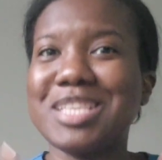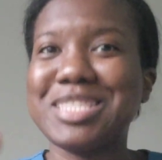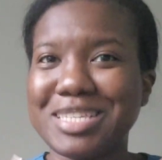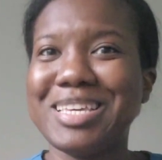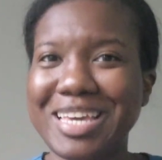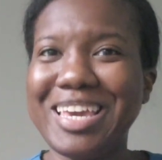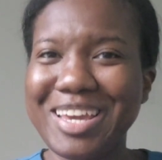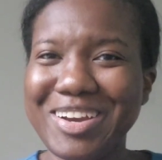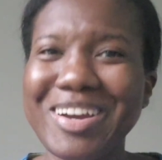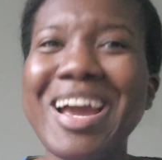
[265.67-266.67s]
that's
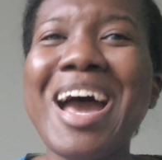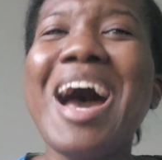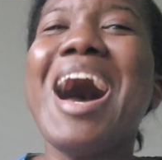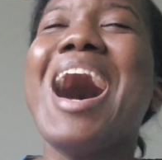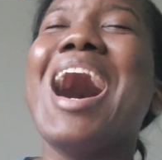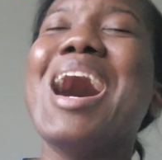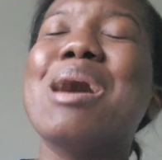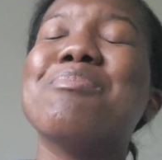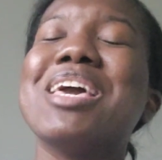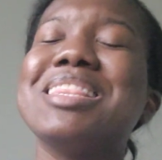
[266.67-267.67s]
here.
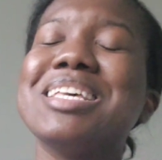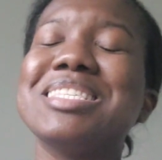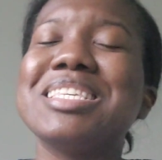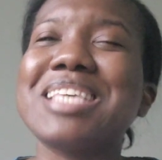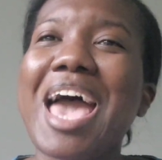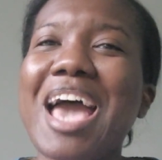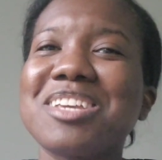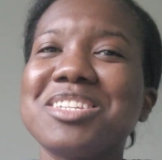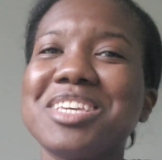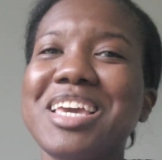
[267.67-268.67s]
Um, and this is
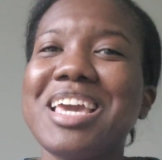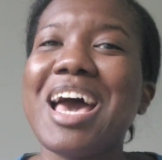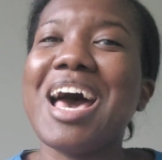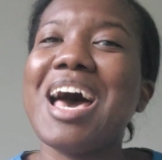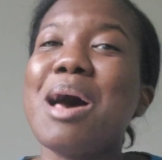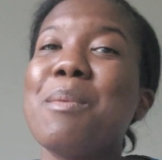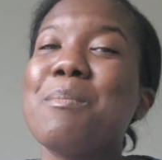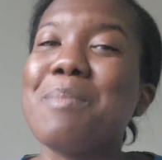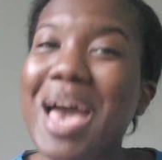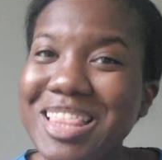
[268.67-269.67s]
actually uh,
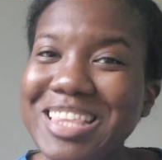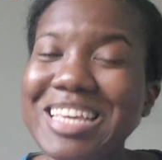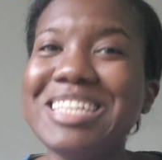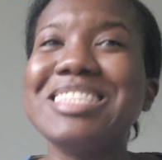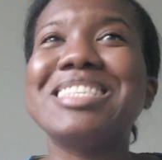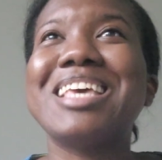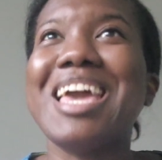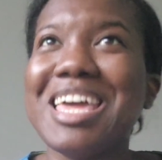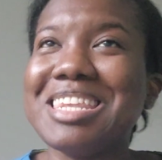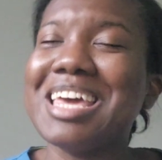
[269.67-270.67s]
Mathes
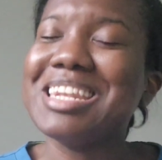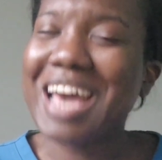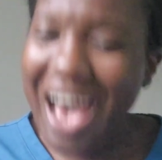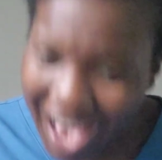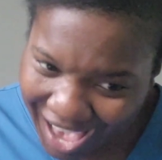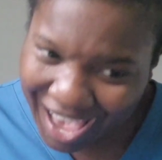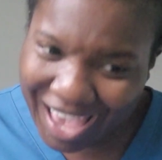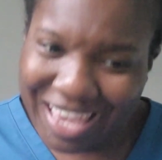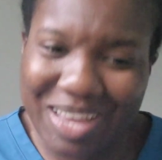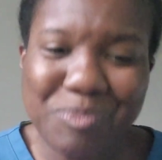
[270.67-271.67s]
and
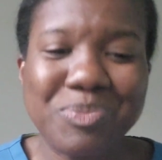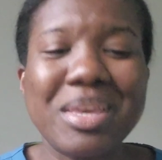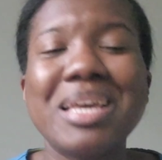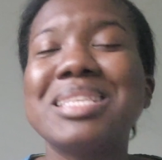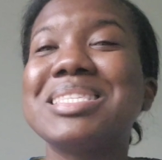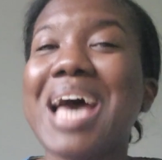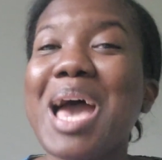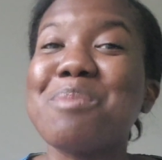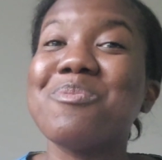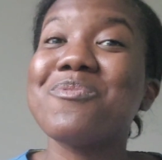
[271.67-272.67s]
Nahai
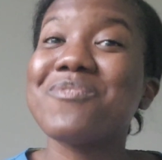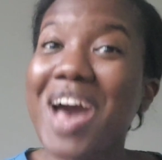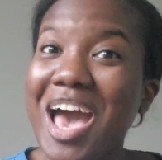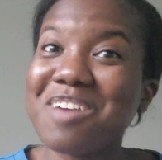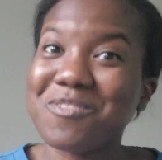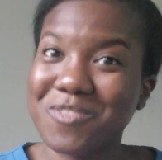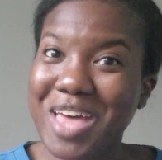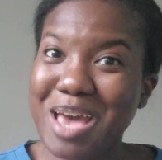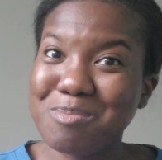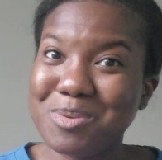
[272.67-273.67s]
type 5
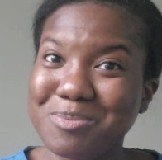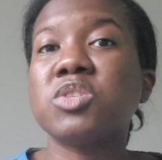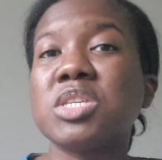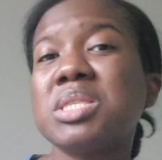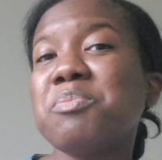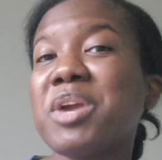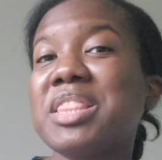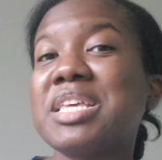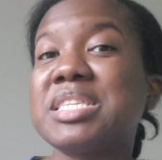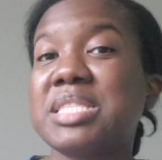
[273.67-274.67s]
flap. So just to
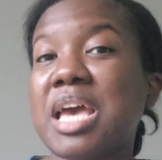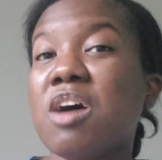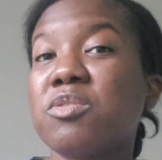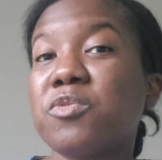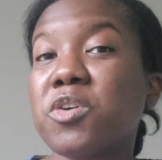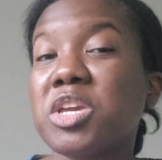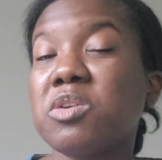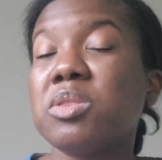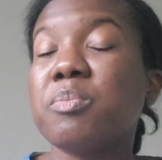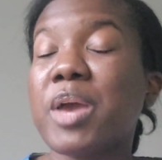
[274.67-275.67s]
break this down for
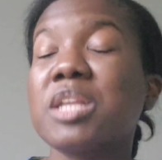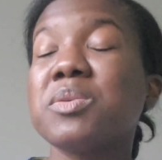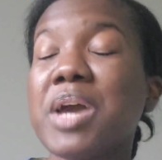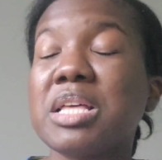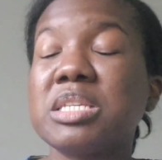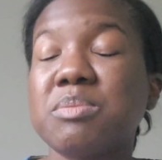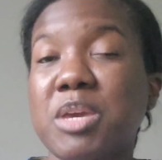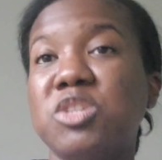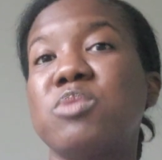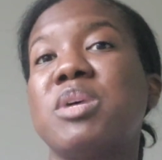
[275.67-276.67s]
you, the pectoralis
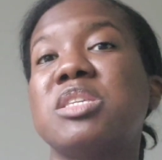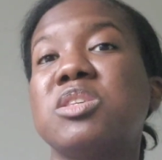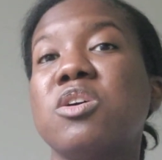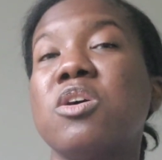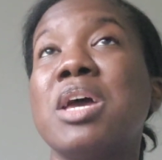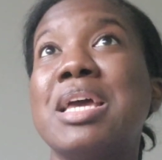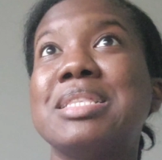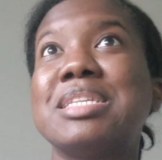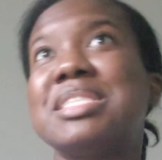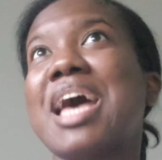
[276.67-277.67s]
major muscle
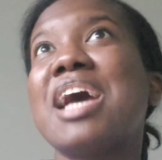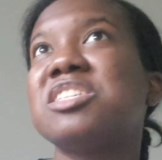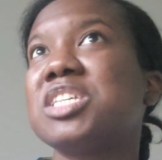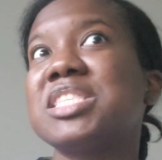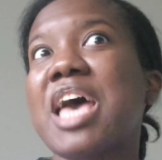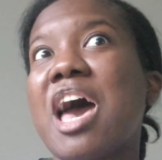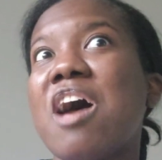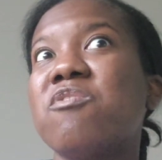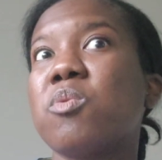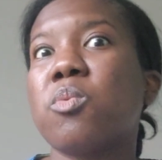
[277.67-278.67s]
does not just
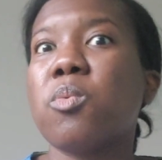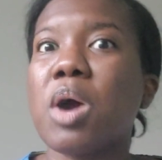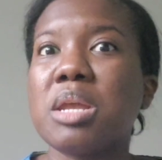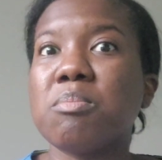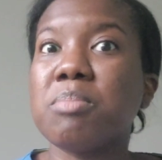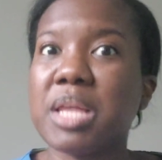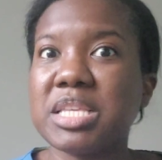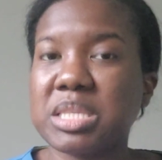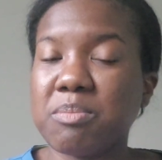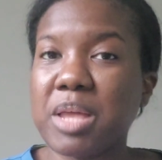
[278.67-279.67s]
have one
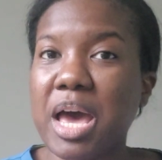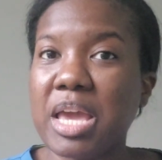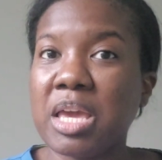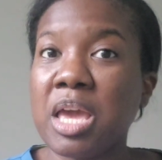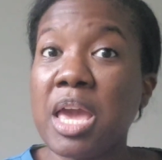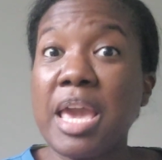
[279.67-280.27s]
blood supply.